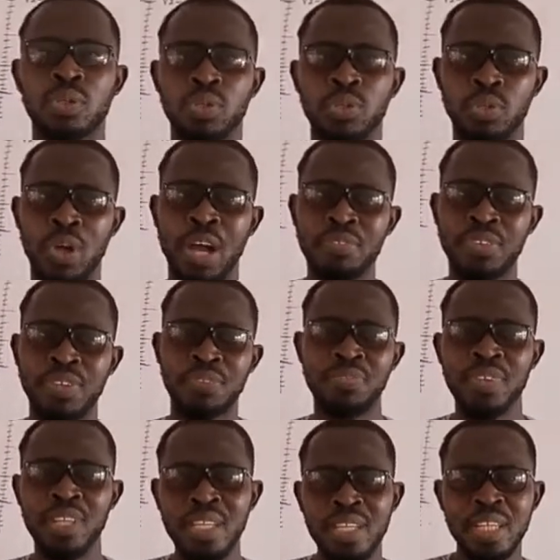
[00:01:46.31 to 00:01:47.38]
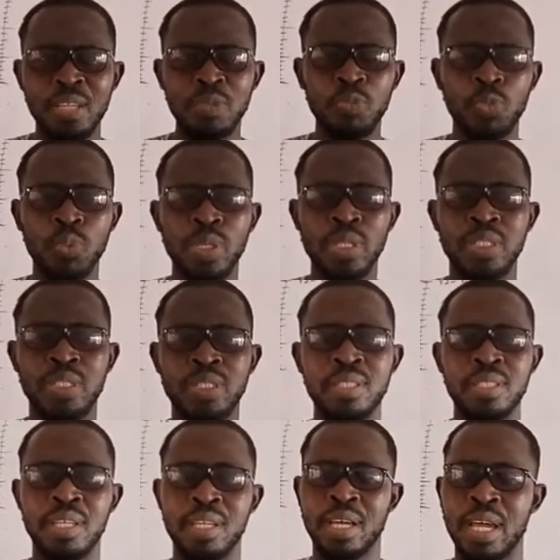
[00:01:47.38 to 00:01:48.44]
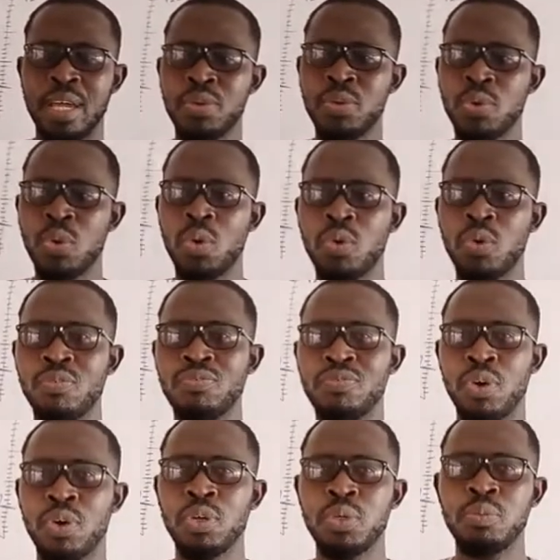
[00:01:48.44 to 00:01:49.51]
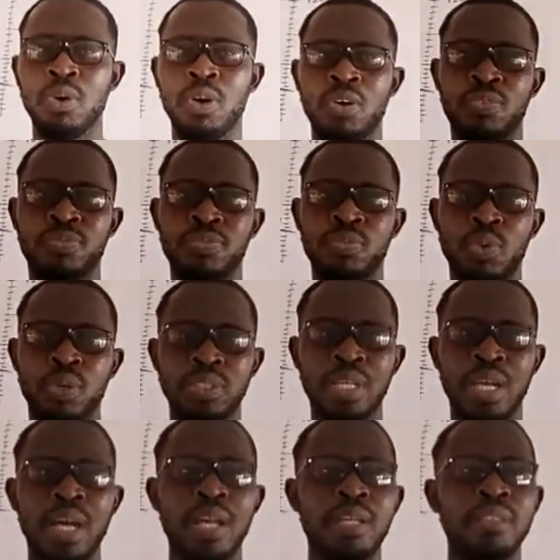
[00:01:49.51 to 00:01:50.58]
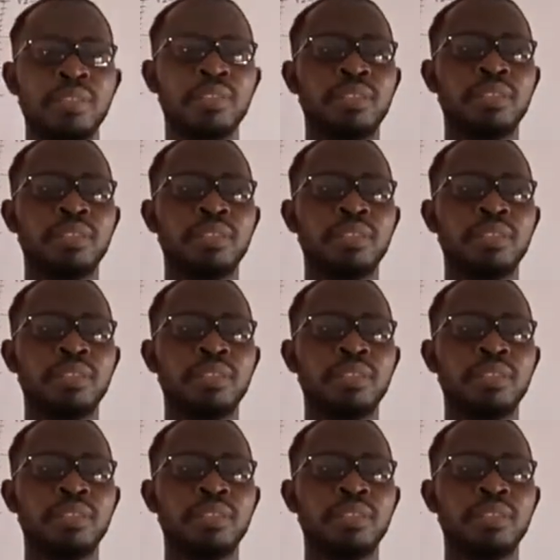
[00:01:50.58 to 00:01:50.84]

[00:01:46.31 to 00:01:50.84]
So after filling it with a known volume of water,